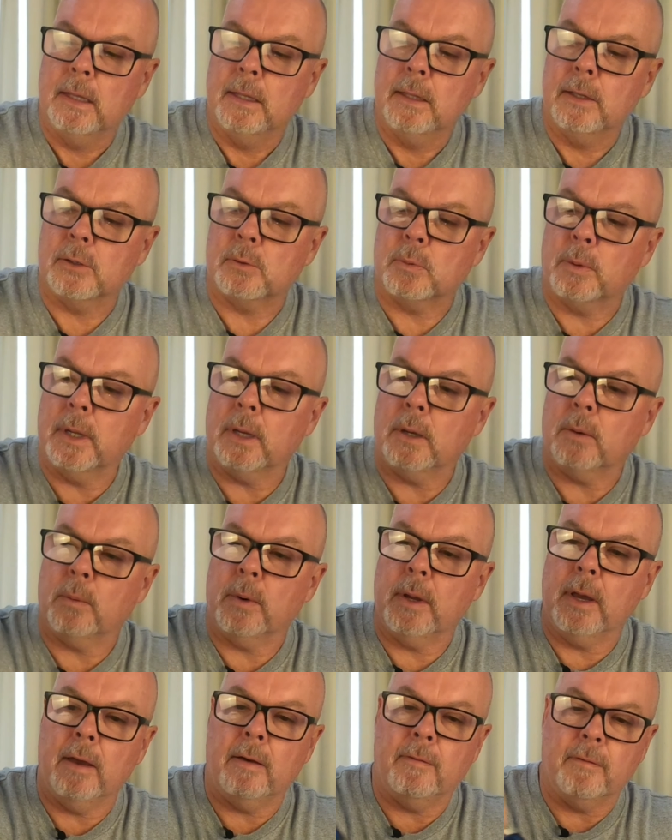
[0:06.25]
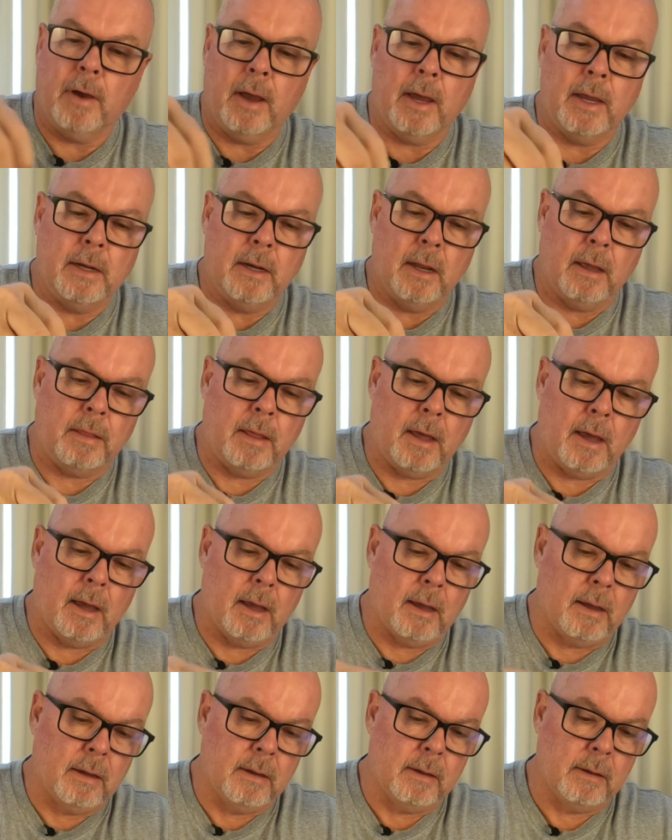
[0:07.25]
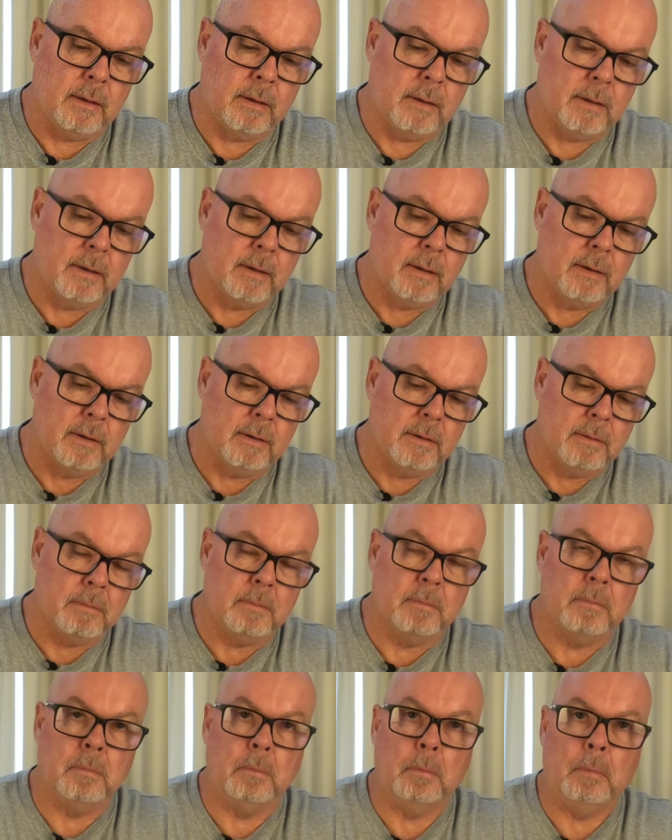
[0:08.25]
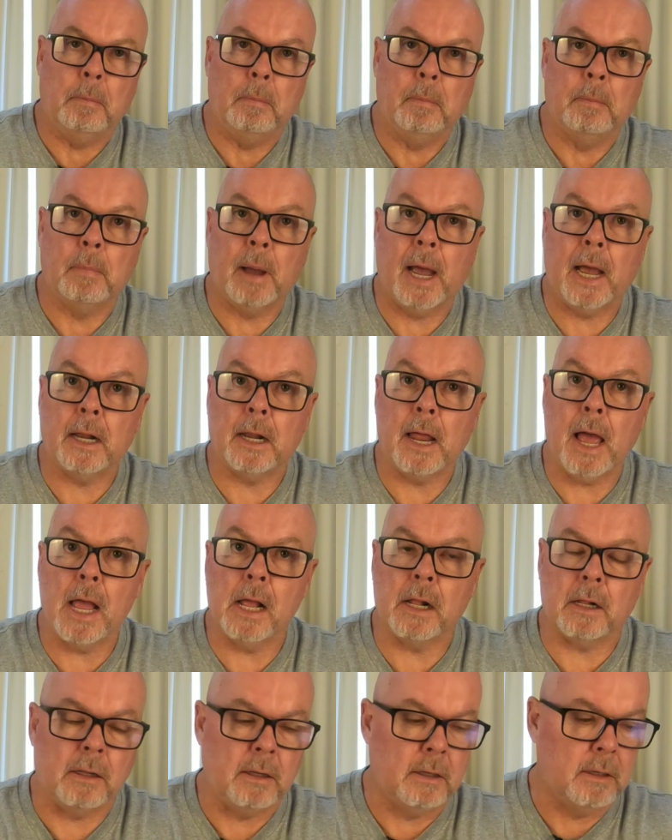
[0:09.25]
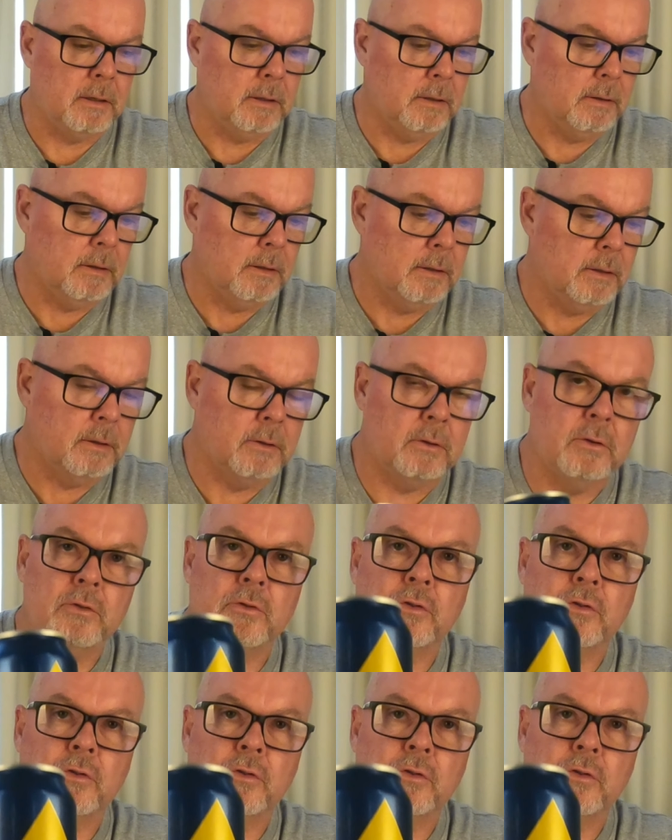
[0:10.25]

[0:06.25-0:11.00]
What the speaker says: This week we have another pale ale to